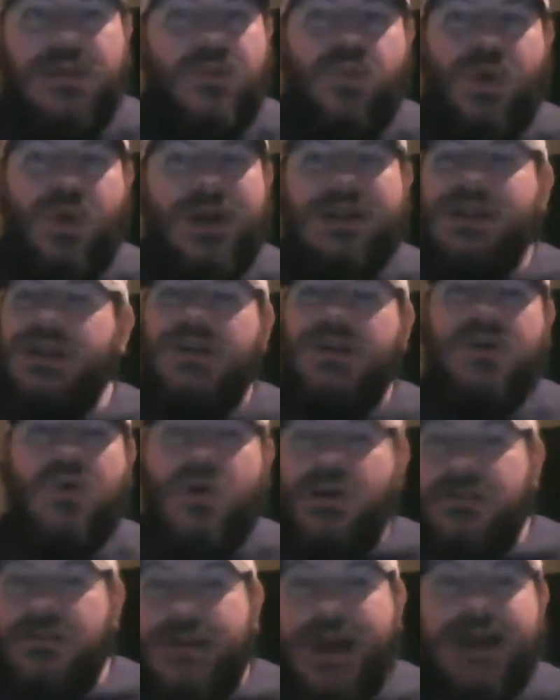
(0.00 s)
Wasn't he the
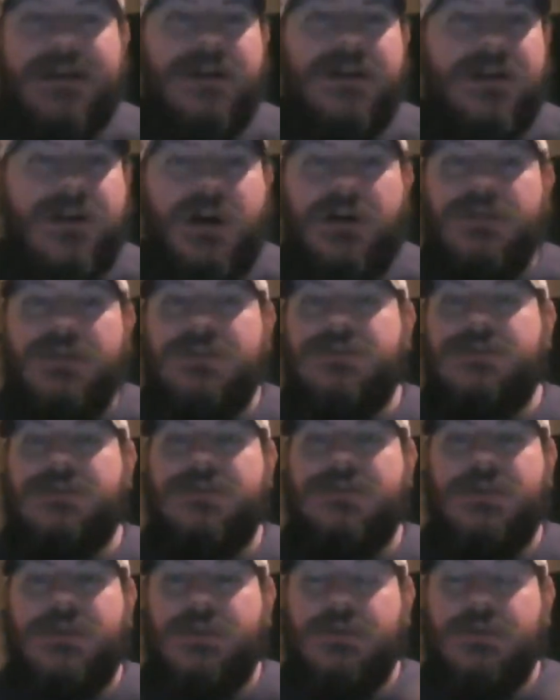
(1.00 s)
quarterback of the Colts?